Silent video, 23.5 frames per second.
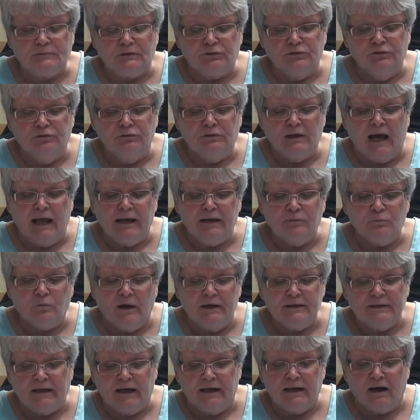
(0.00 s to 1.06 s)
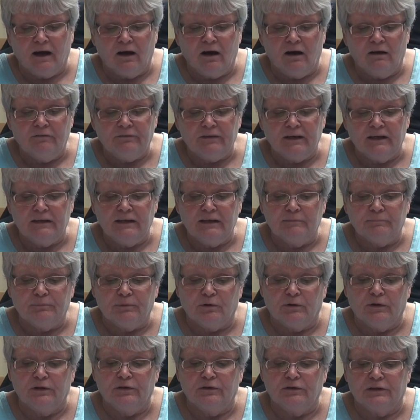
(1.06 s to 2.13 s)
United Way Day off, any
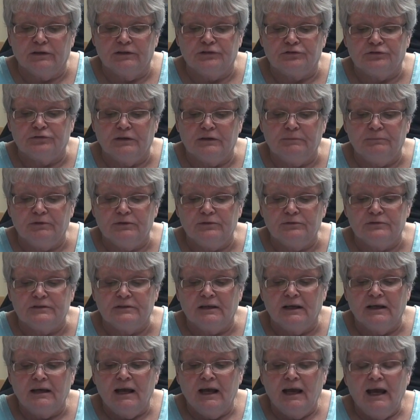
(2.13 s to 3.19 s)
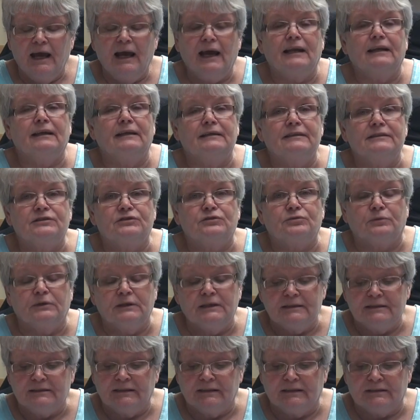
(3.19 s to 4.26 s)
employee who contributes at least
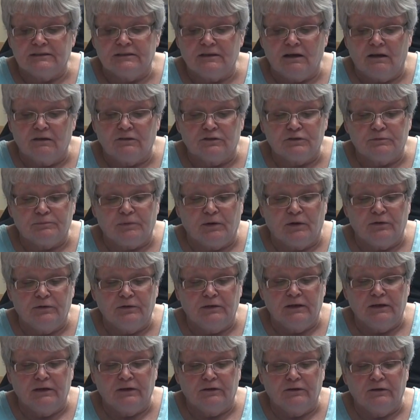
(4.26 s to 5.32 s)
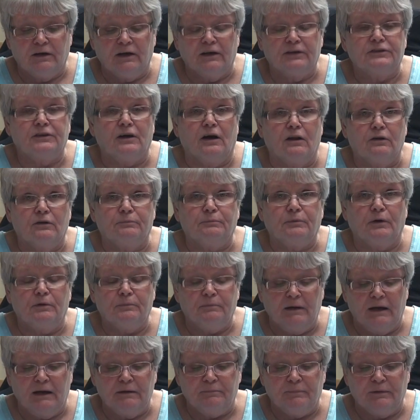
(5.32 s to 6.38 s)
$26 per year, $1 per
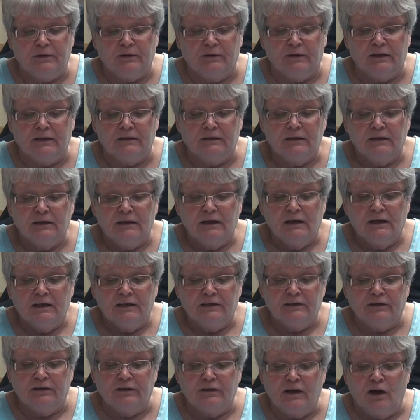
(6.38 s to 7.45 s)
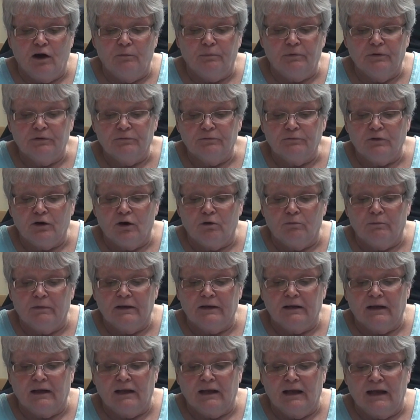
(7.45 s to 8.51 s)
pay period, during open
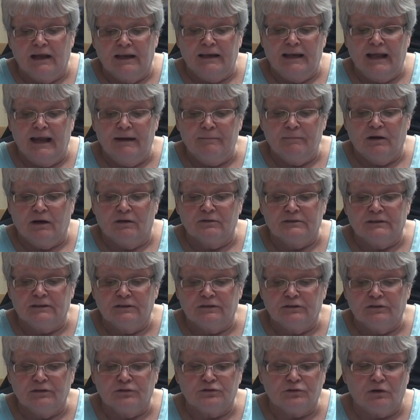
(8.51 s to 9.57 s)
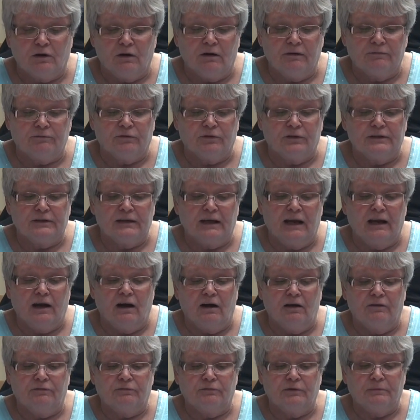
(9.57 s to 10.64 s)
enrollment, a name goes into the drawing for a day
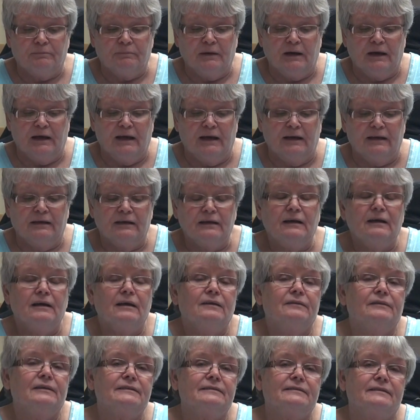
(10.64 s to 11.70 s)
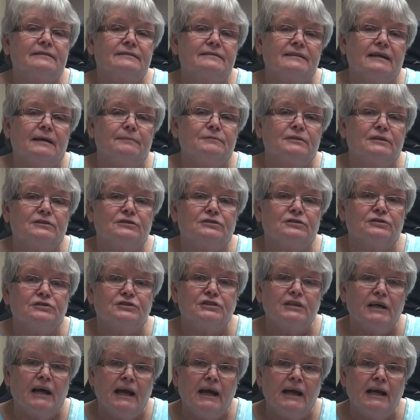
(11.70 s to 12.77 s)
off with pay. This is subject to
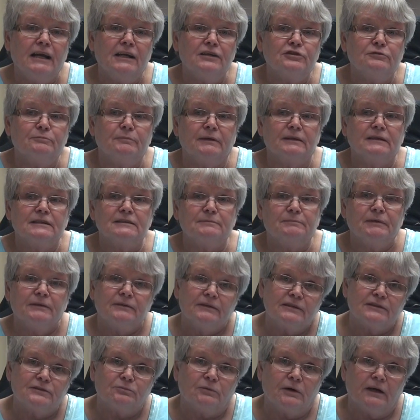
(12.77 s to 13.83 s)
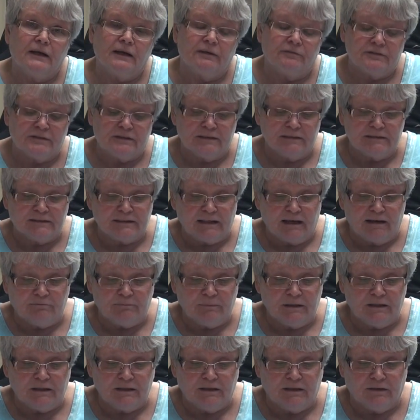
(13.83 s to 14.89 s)
change, but it's been this way ever since I've
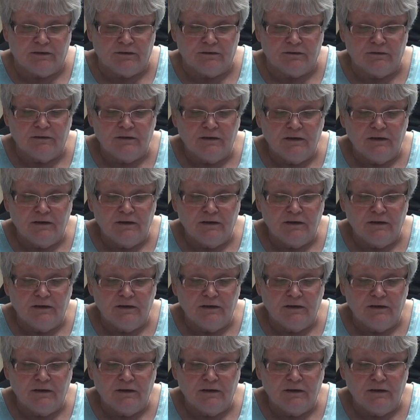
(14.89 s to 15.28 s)
been here.